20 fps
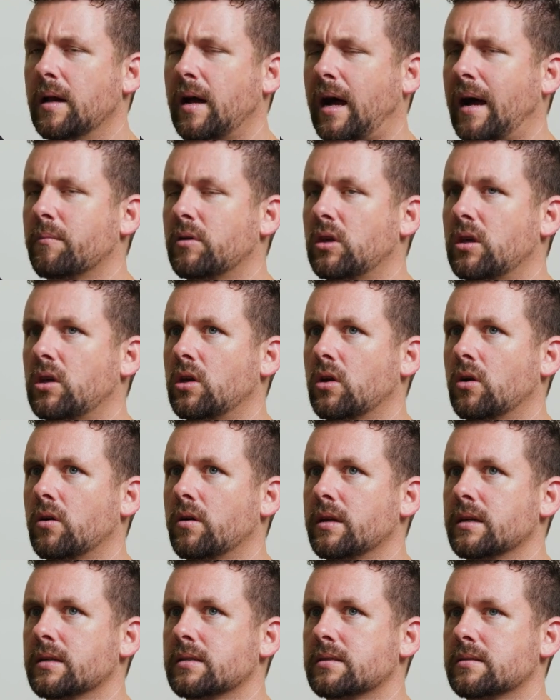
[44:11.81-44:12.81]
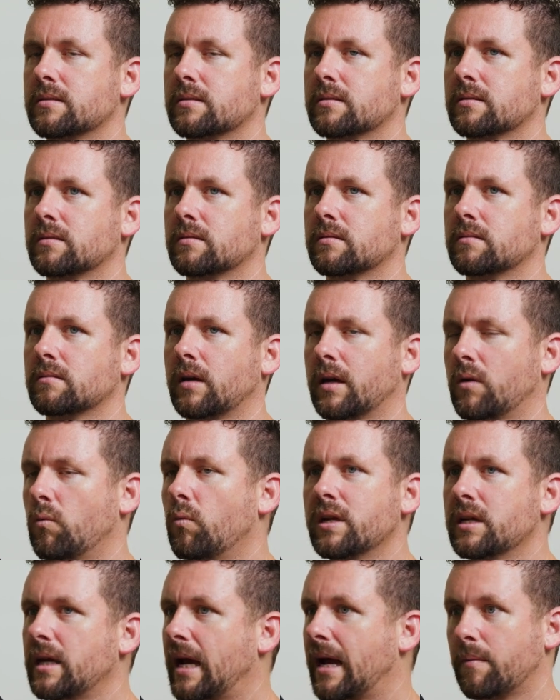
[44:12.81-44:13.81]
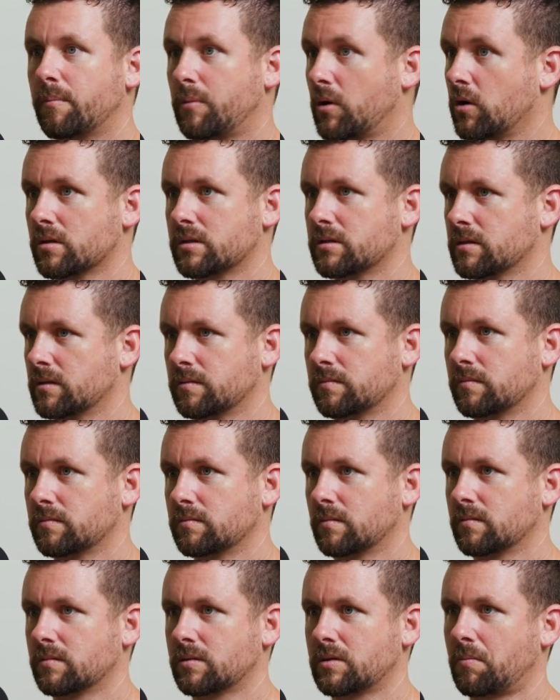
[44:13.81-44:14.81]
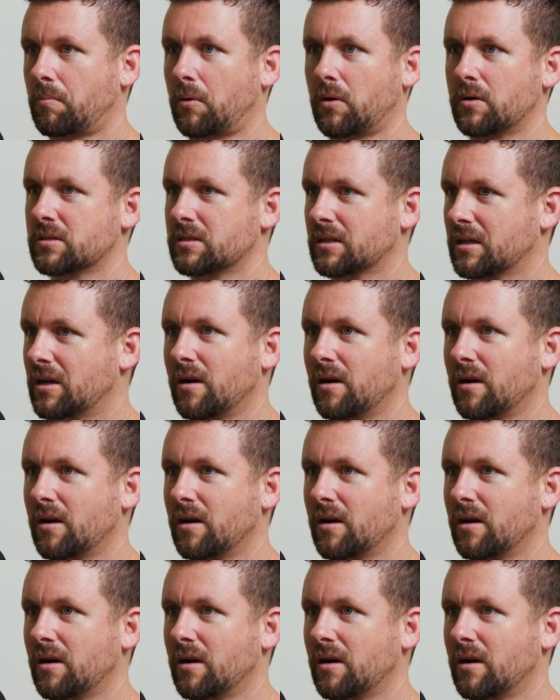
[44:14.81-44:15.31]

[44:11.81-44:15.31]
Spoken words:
I'm curious, we had a person-to-person